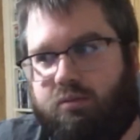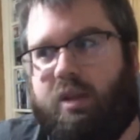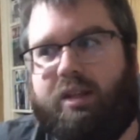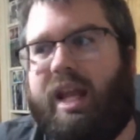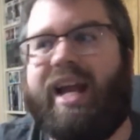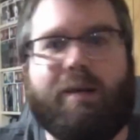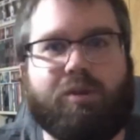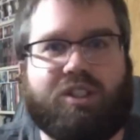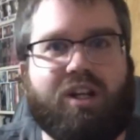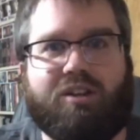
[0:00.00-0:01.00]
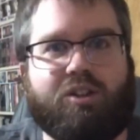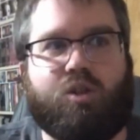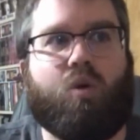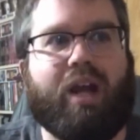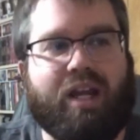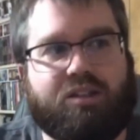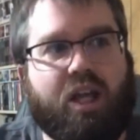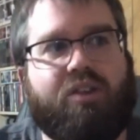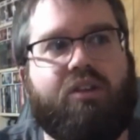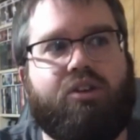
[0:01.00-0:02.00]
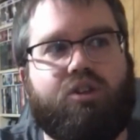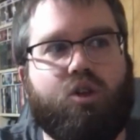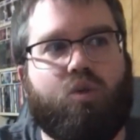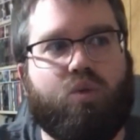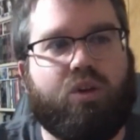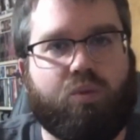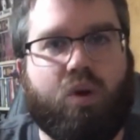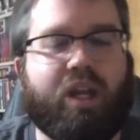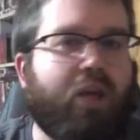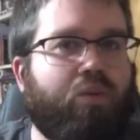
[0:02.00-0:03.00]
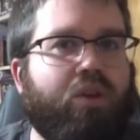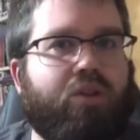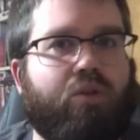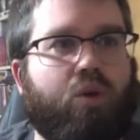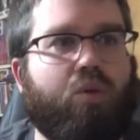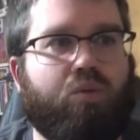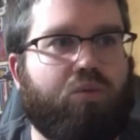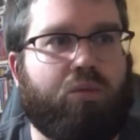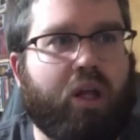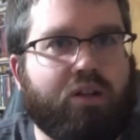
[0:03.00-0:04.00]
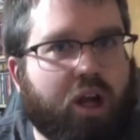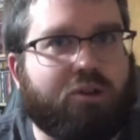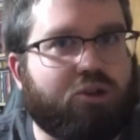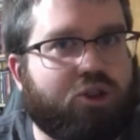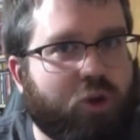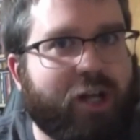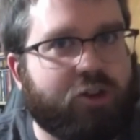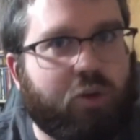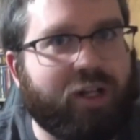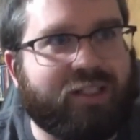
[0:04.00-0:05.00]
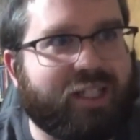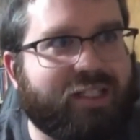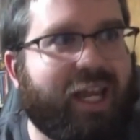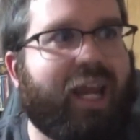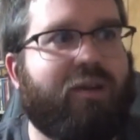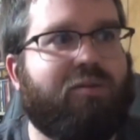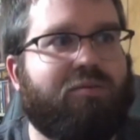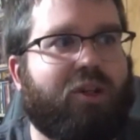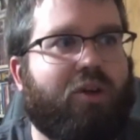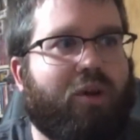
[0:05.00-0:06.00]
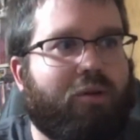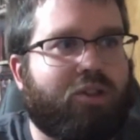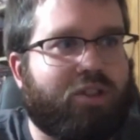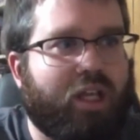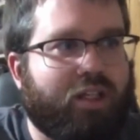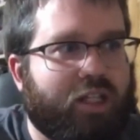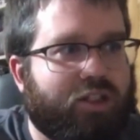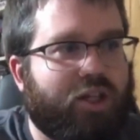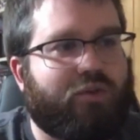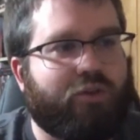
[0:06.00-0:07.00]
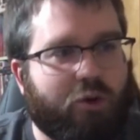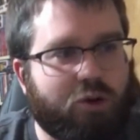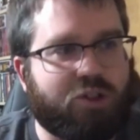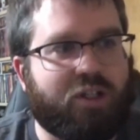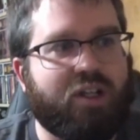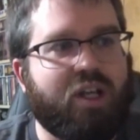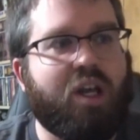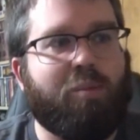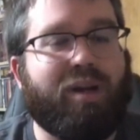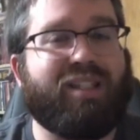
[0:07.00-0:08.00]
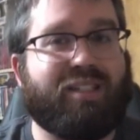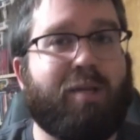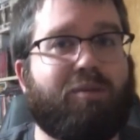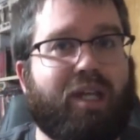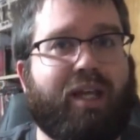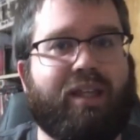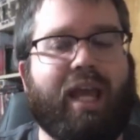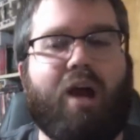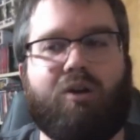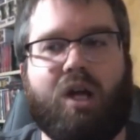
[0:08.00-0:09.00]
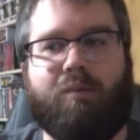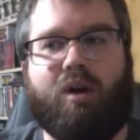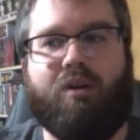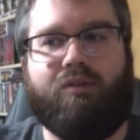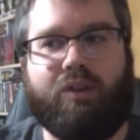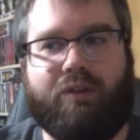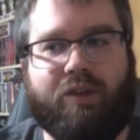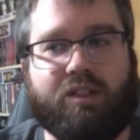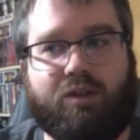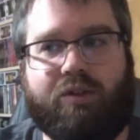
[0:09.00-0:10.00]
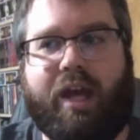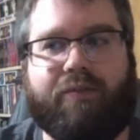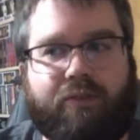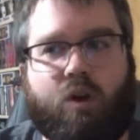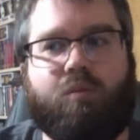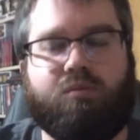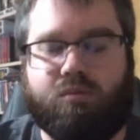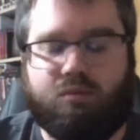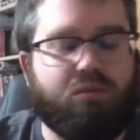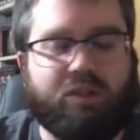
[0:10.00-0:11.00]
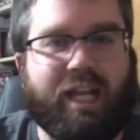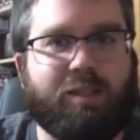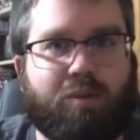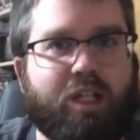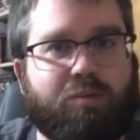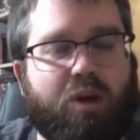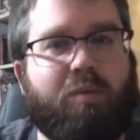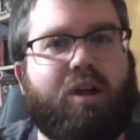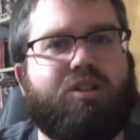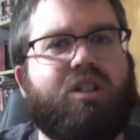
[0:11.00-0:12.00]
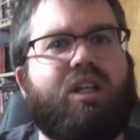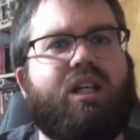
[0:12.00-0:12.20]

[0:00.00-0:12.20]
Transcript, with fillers: 90% of the story has nothing to do with what he went through in Doctor Strange 2016, you know, it's a different version, but it seems like the outcome of the events of that film takes place pretty much